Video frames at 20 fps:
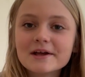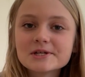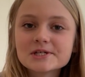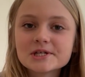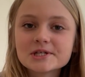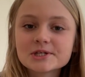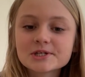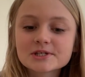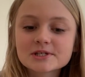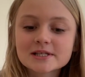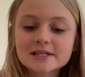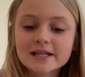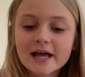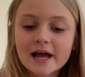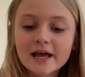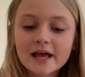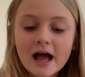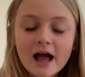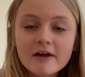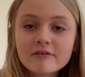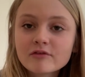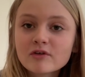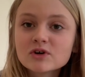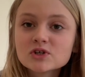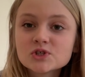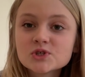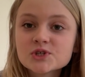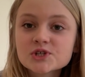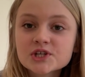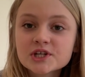She just like, I
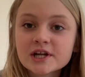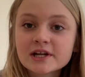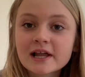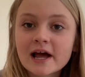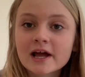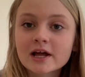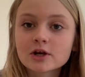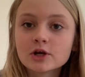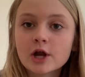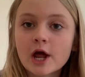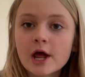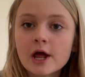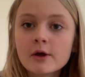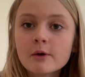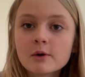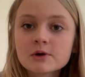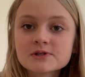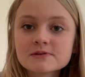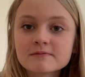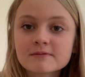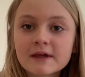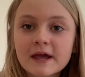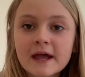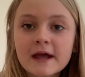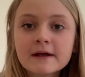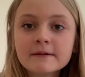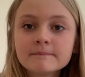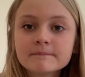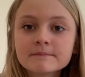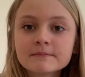thought she was going to like know or
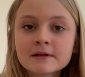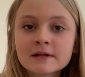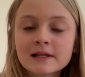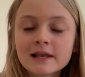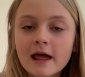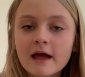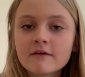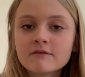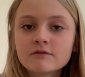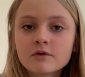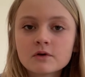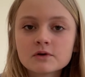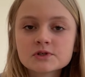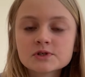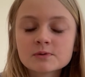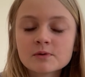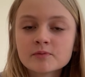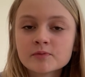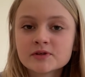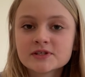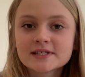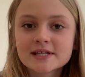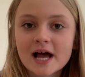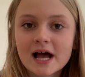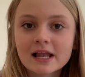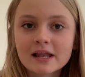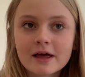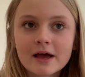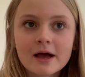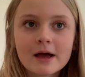something. I thought someone would
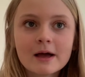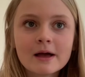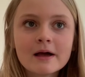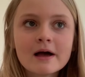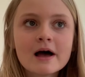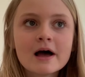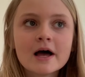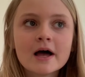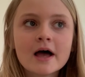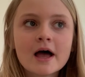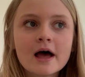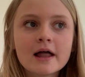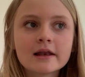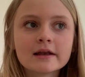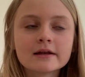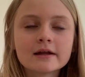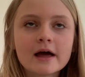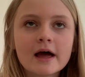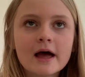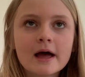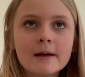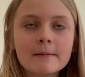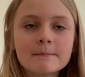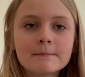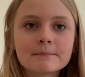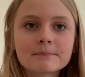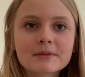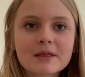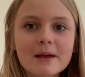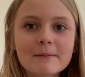tell her,
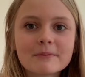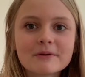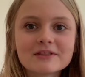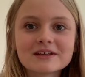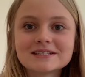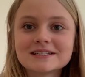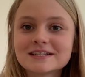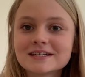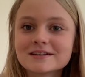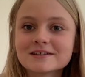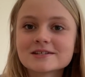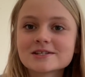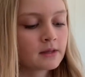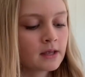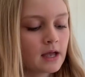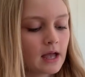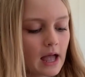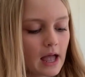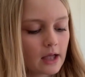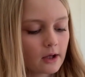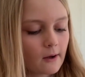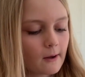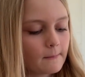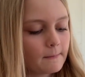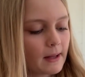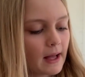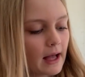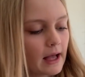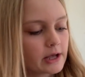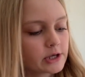but they didn't. I
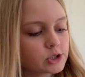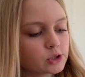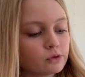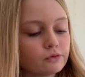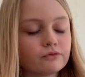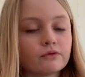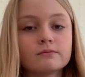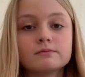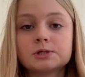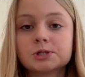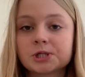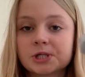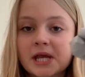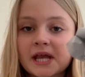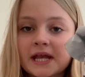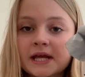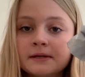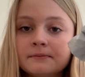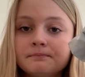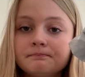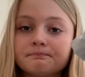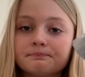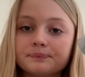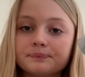got a parcel from Shein.